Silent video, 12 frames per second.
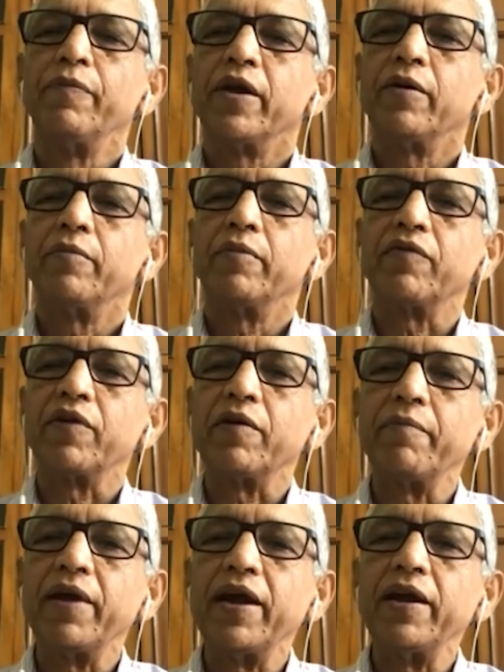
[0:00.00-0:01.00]
But we have
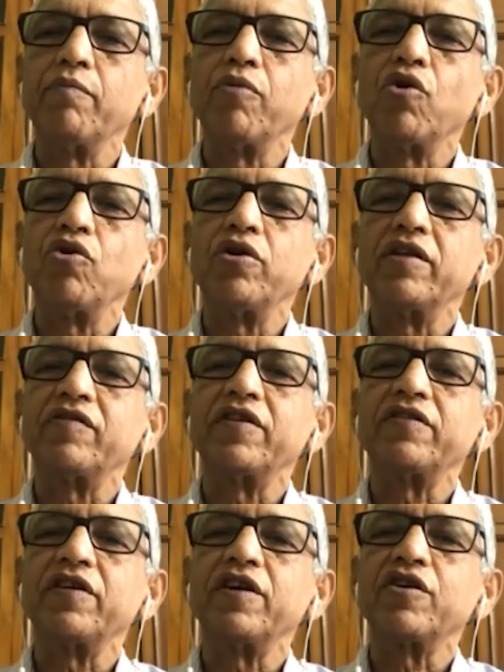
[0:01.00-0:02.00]
right. made a bold
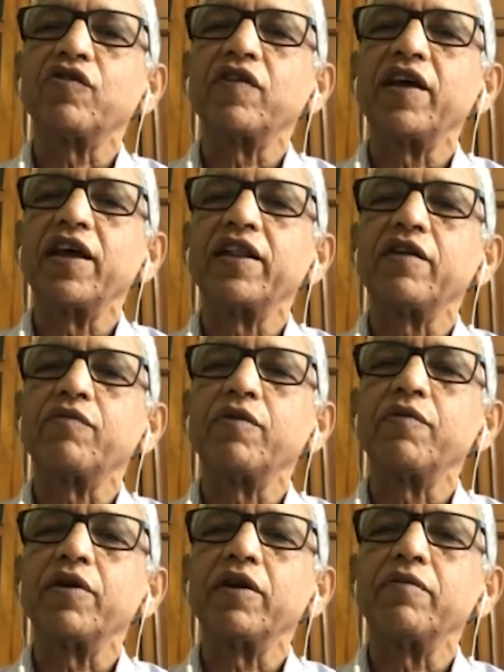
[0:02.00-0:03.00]
decision to say that we
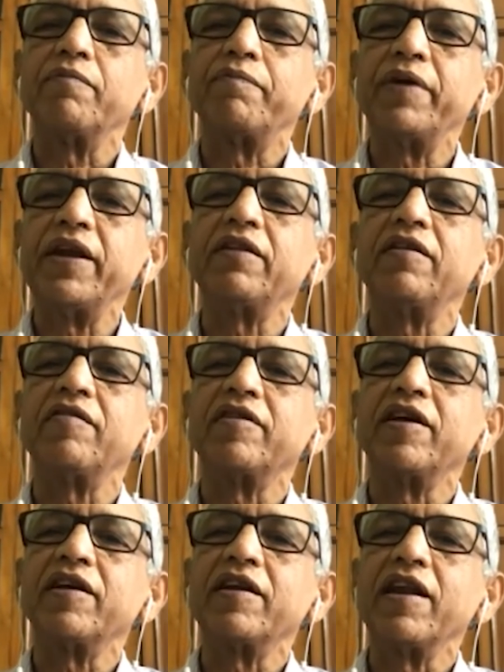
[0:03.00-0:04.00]
will beat this
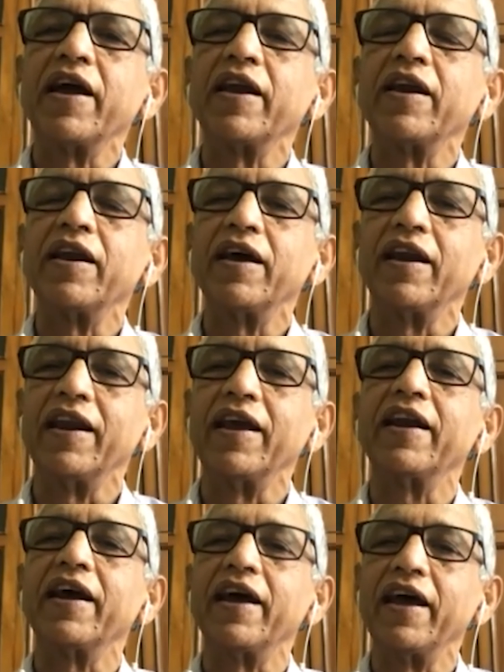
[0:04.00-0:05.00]
deadline a
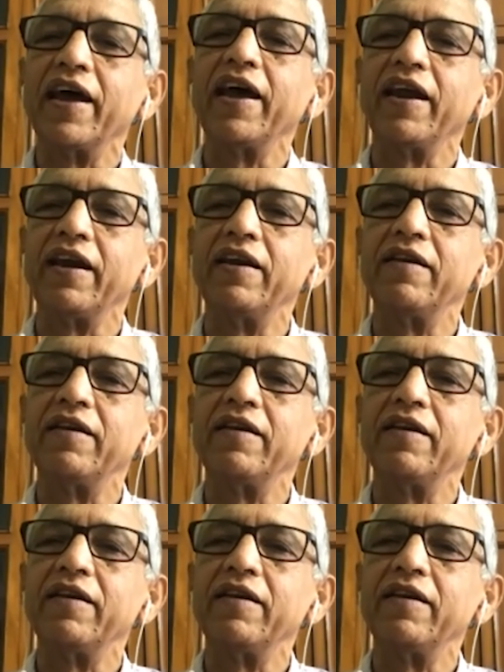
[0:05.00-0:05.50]
year ahead.